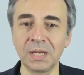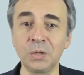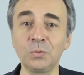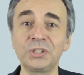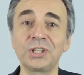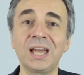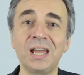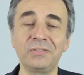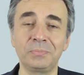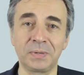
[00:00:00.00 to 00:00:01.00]
in which
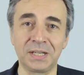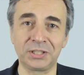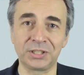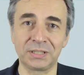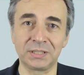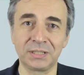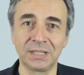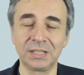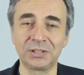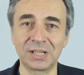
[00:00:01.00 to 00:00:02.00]
every patient
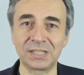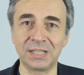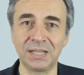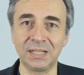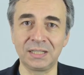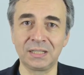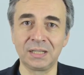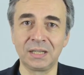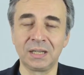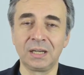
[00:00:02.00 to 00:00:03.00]
translates
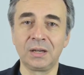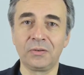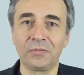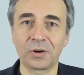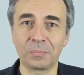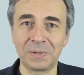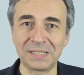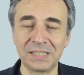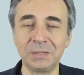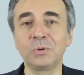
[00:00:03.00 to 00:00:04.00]
from
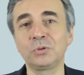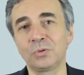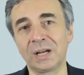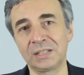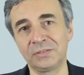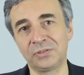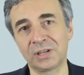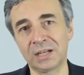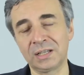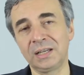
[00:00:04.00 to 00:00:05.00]
placebo to active
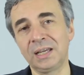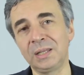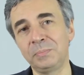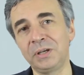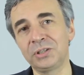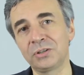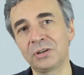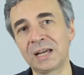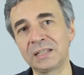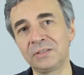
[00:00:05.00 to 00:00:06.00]
drug, and the patient
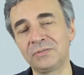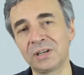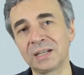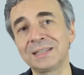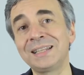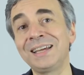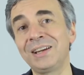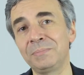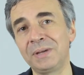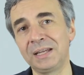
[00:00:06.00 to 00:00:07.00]
on active drug, they
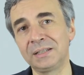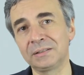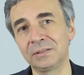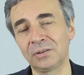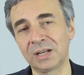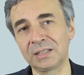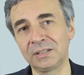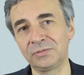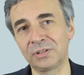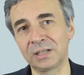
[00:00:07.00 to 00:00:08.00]
remain on
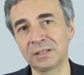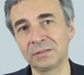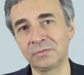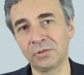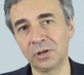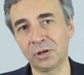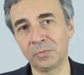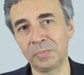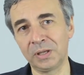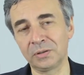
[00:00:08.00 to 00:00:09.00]
active drug for a long
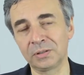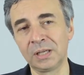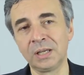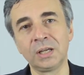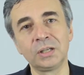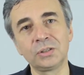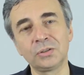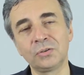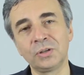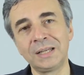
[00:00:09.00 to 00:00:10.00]
period.
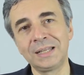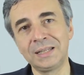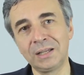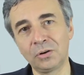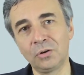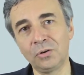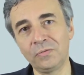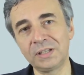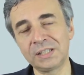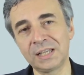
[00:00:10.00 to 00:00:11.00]
So the
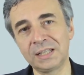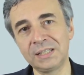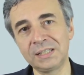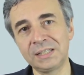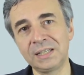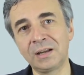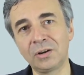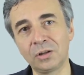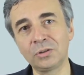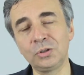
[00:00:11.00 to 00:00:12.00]
rollover studies, they are
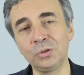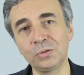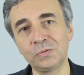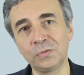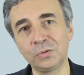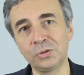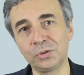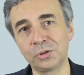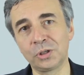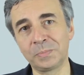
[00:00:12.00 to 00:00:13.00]
not useful to
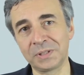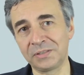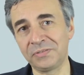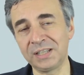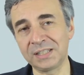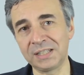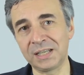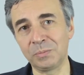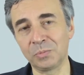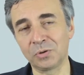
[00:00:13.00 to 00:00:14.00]
interpret efficacy
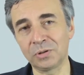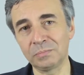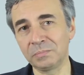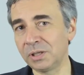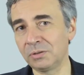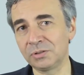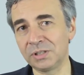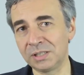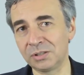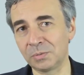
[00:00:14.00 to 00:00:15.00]
anymore because
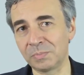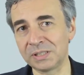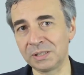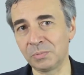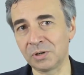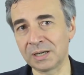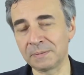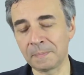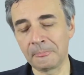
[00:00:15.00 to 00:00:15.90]
there is no placebo arm,